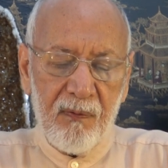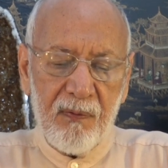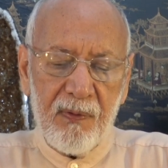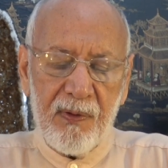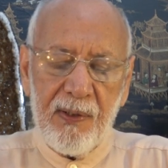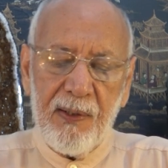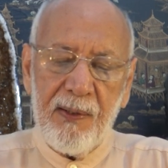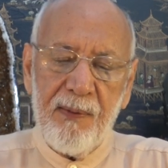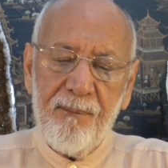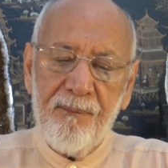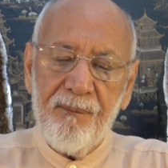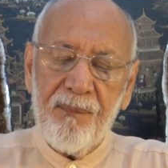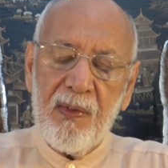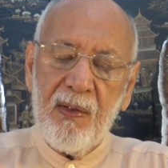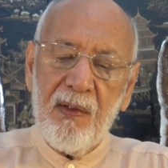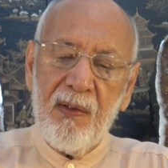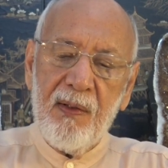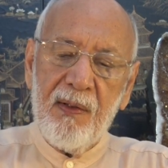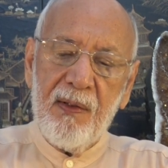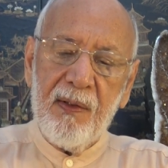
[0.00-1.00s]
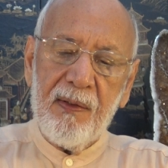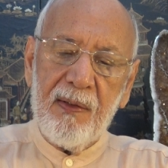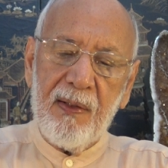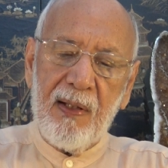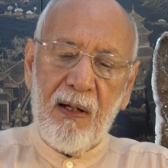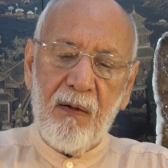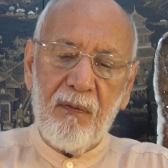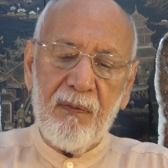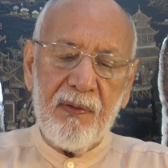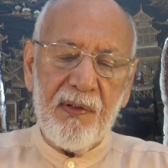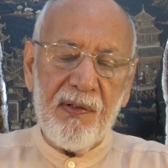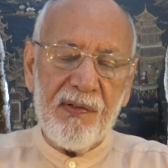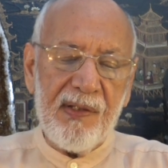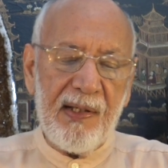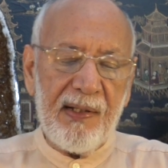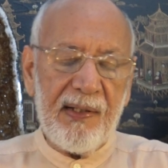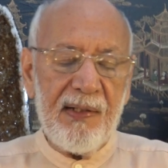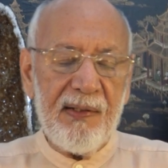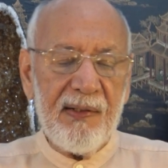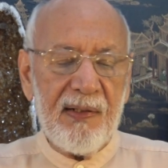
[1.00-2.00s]
Okay? Now, the
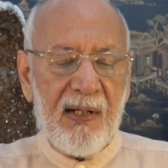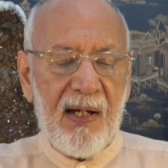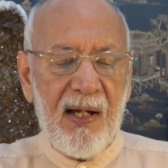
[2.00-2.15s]
second